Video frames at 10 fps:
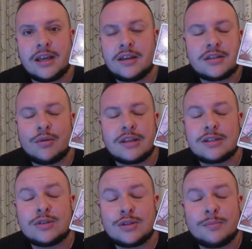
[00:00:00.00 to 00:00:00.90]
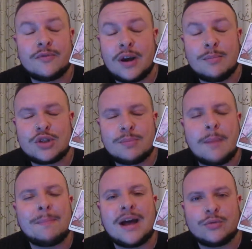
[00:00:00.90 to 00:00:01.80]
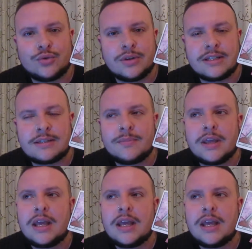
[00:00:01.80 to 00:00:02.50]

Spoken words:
It's also very much about boundaries.